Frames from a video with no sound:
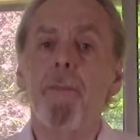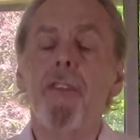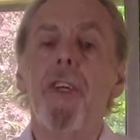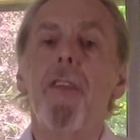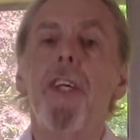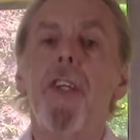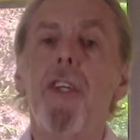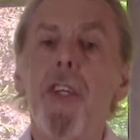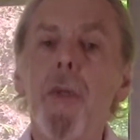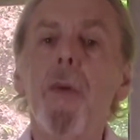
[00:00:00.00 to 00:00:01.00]
so that
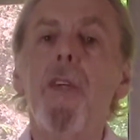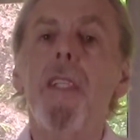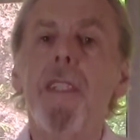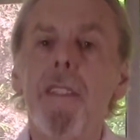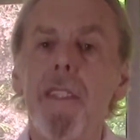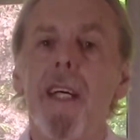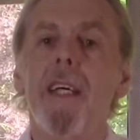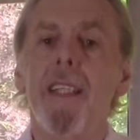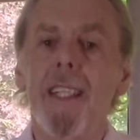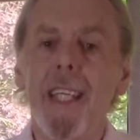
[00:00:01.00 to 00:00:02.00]
you can
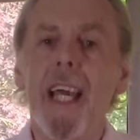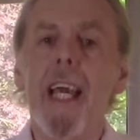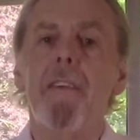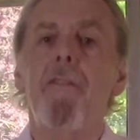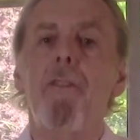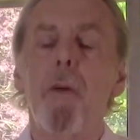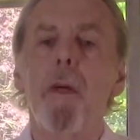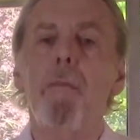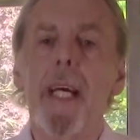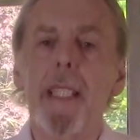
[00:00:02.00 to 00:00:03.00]
start again from
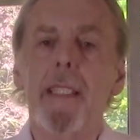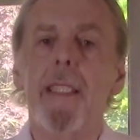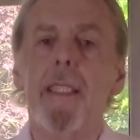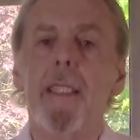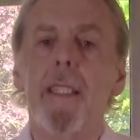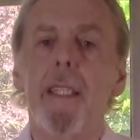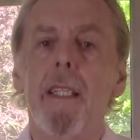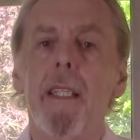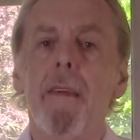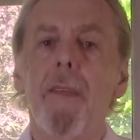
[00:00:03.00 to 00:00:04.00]
a basis
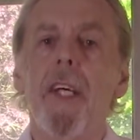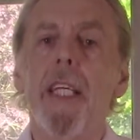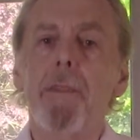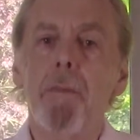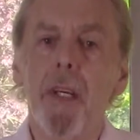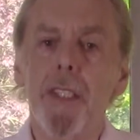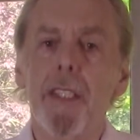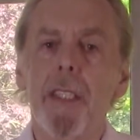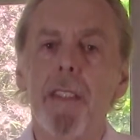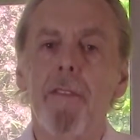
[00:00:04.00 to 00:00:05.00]
that is
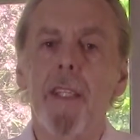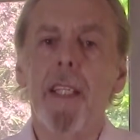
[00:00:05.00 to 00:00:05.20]
positive.